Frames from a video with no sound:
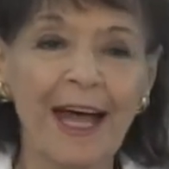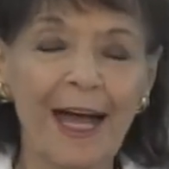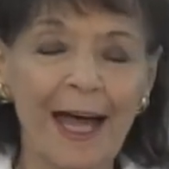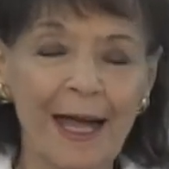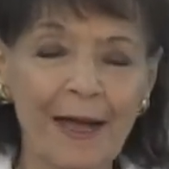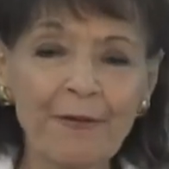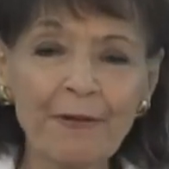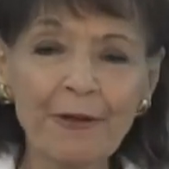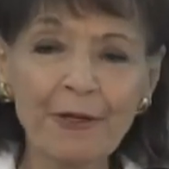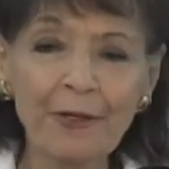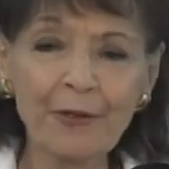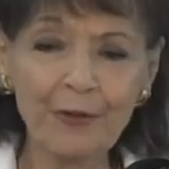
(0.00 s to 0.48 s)
I
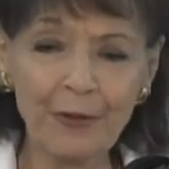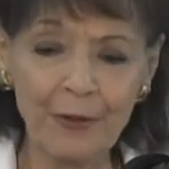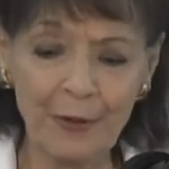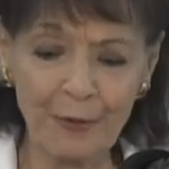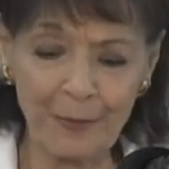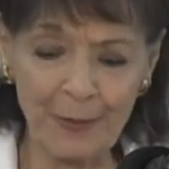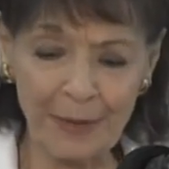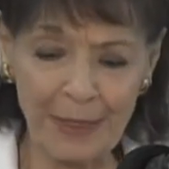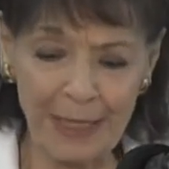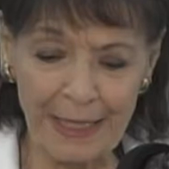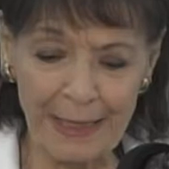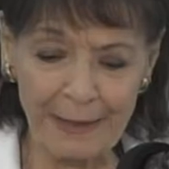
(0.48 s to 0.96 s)
recall
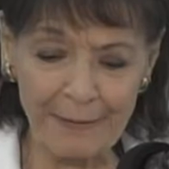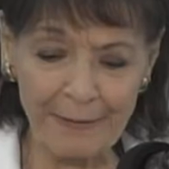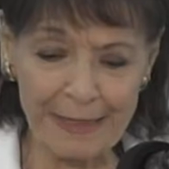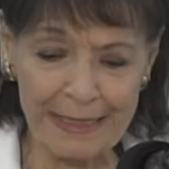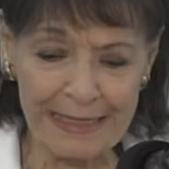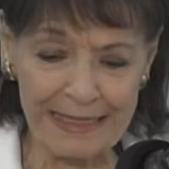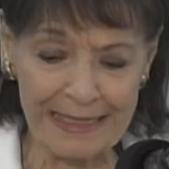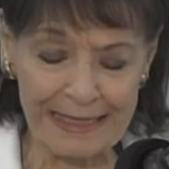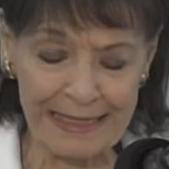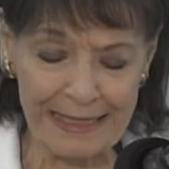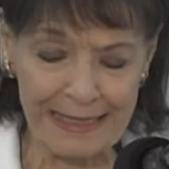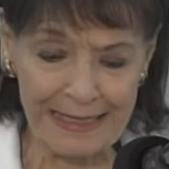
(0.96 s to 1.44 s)
when I was
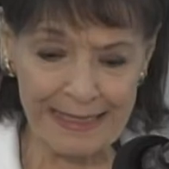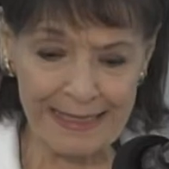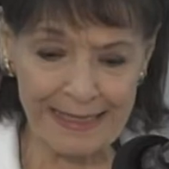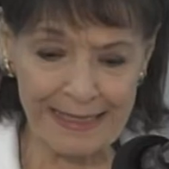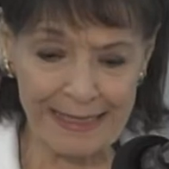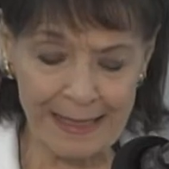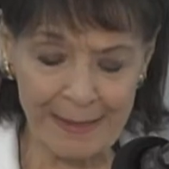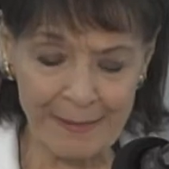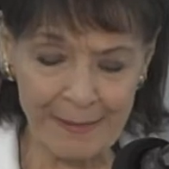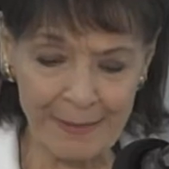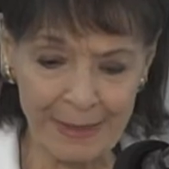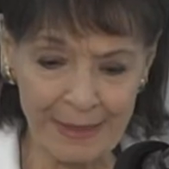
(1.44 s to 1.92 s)
in the
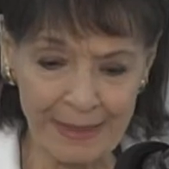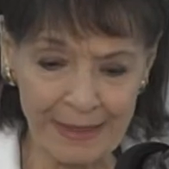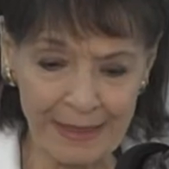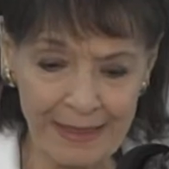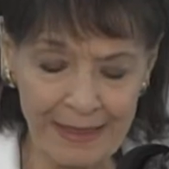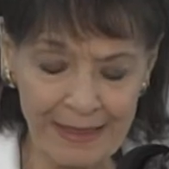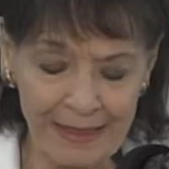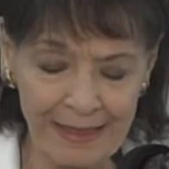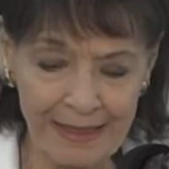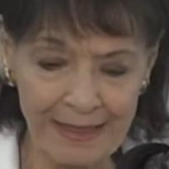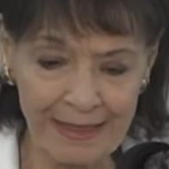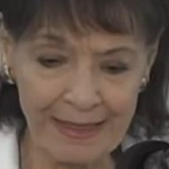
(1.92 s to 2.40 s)
assembly,
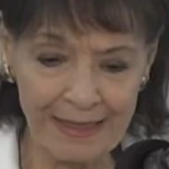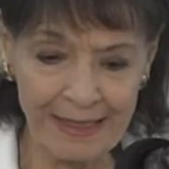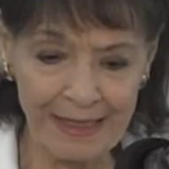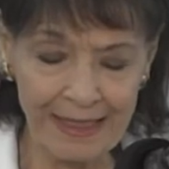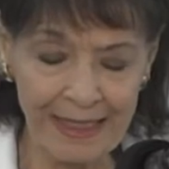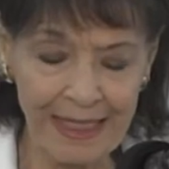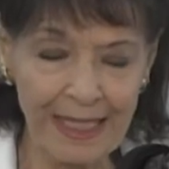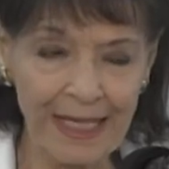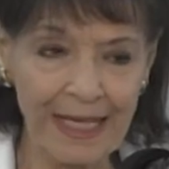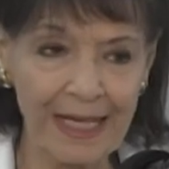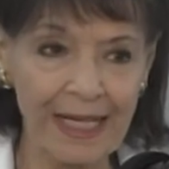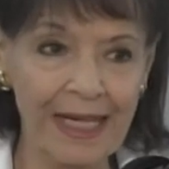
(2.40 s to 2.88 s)

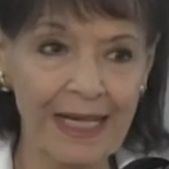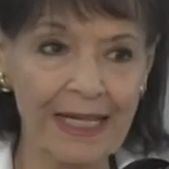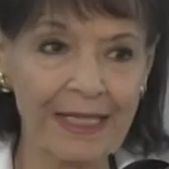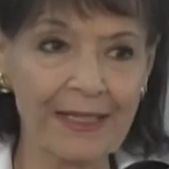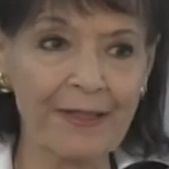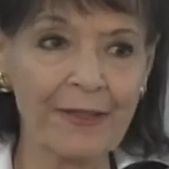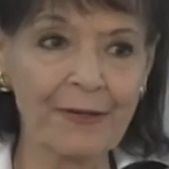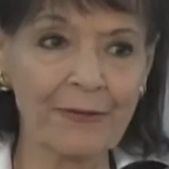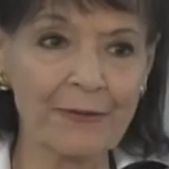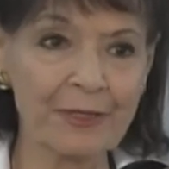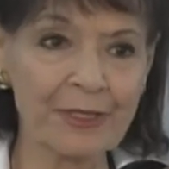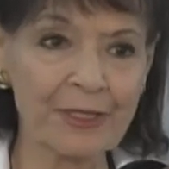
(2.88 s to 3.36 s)
and
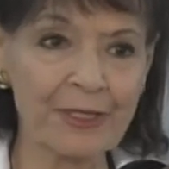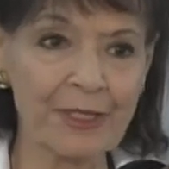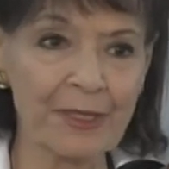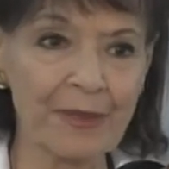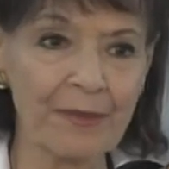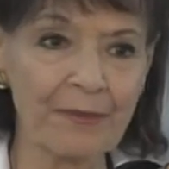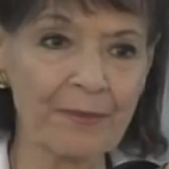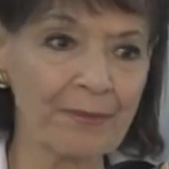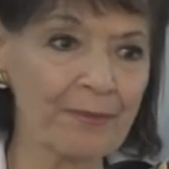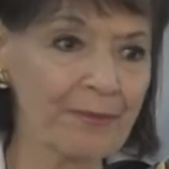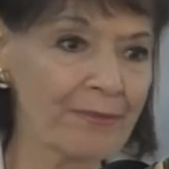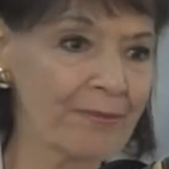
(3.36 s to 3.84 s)
there was
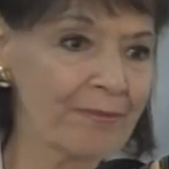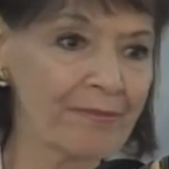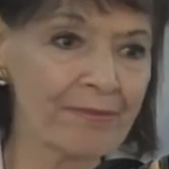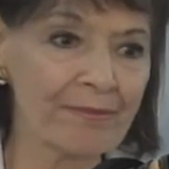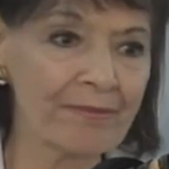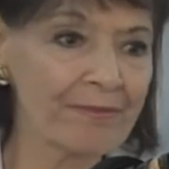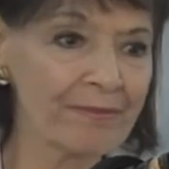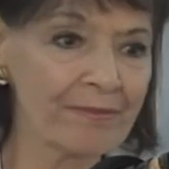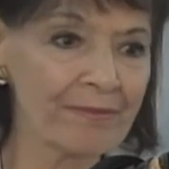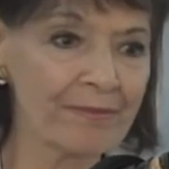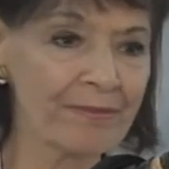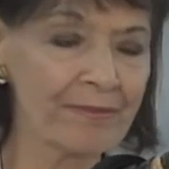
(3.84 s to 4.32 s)

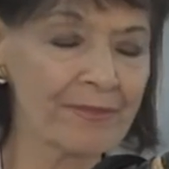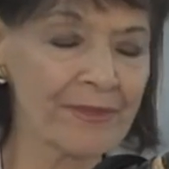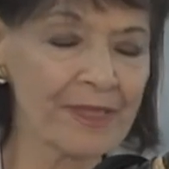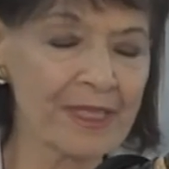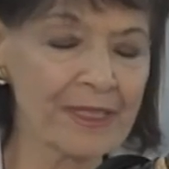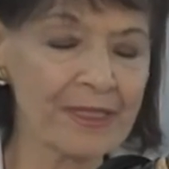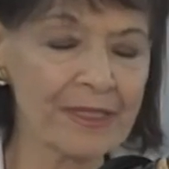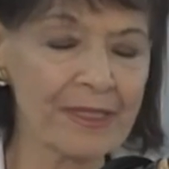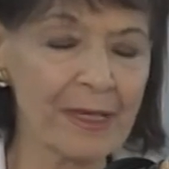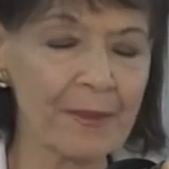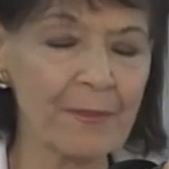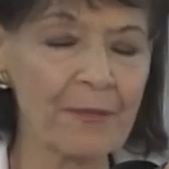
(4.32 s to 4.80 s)

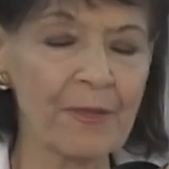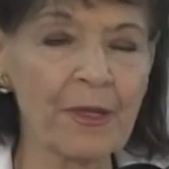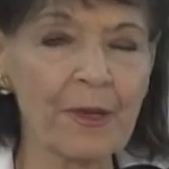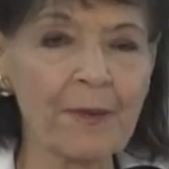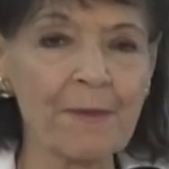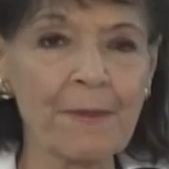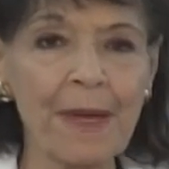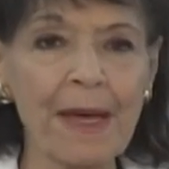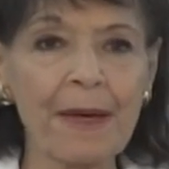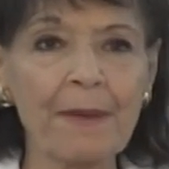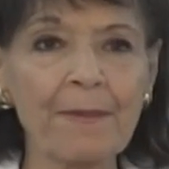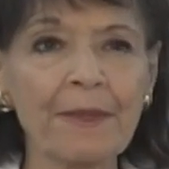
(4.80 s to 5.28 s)
something
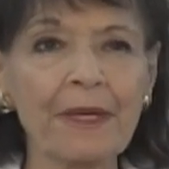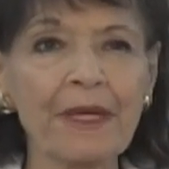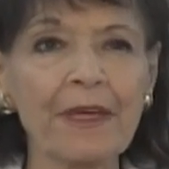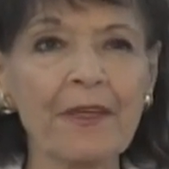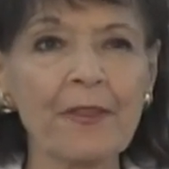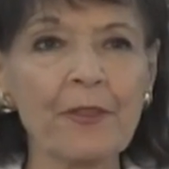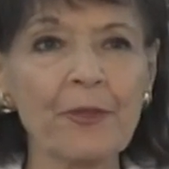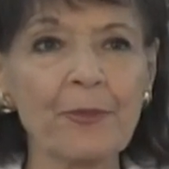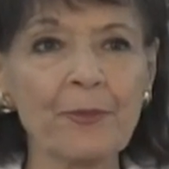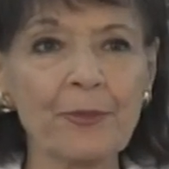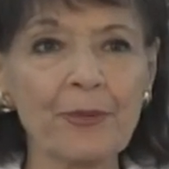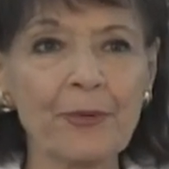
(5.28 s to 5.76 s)
about me
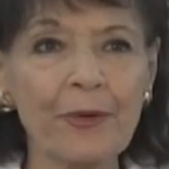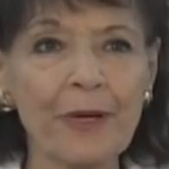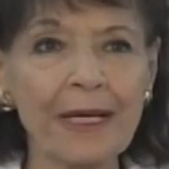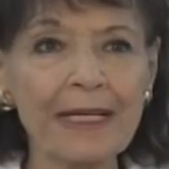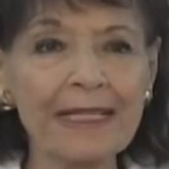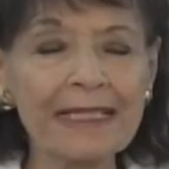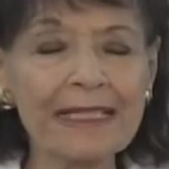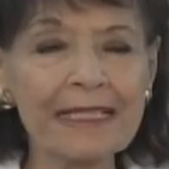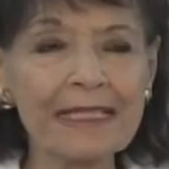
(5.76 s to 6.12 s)
in the press,